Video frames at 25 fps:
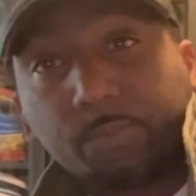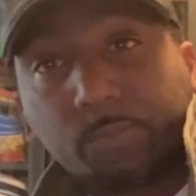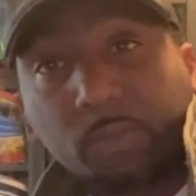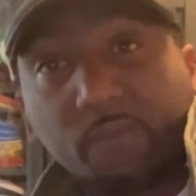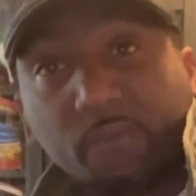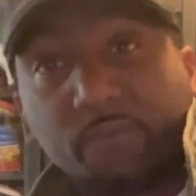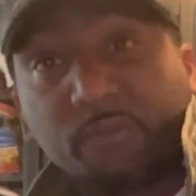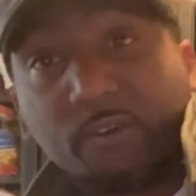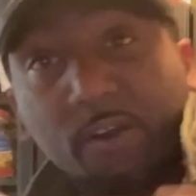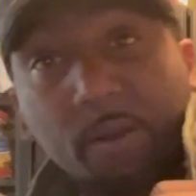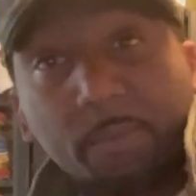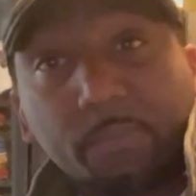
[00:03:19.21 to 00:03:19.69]

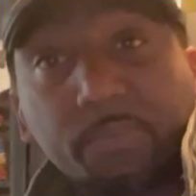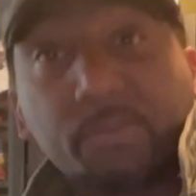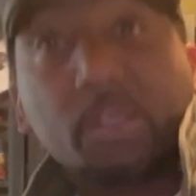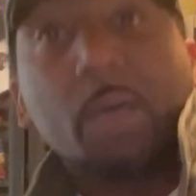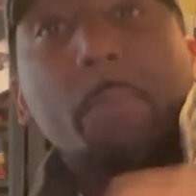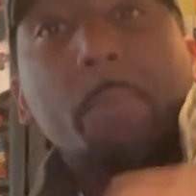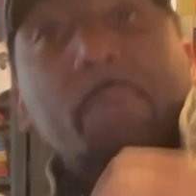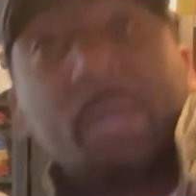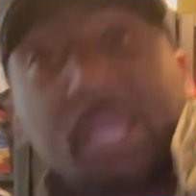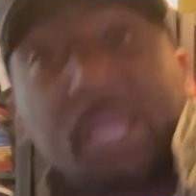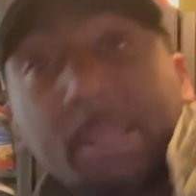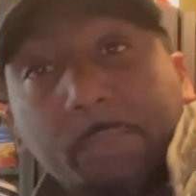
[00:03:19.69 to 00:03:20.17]
from the
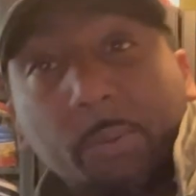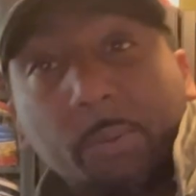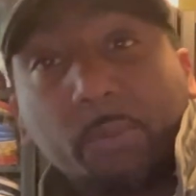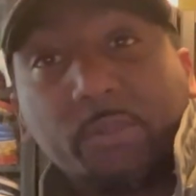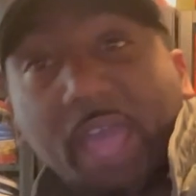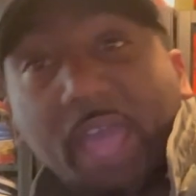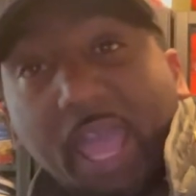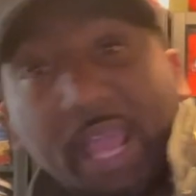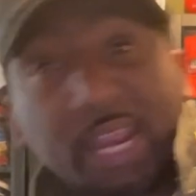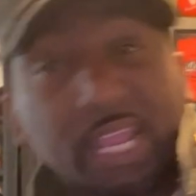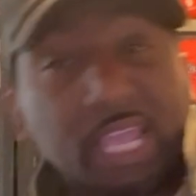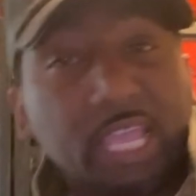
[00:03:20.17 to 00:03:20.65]
people
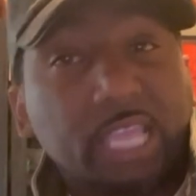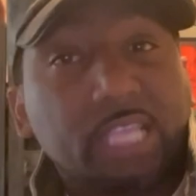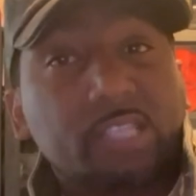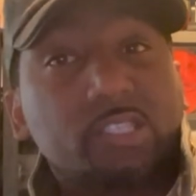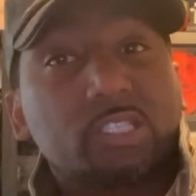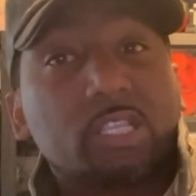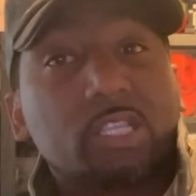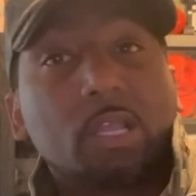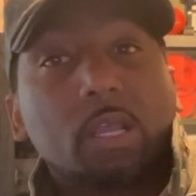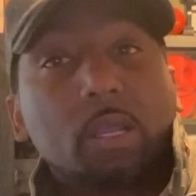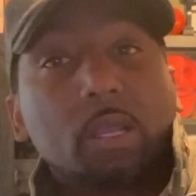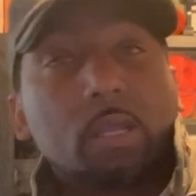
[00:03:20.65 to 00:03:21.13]
that he's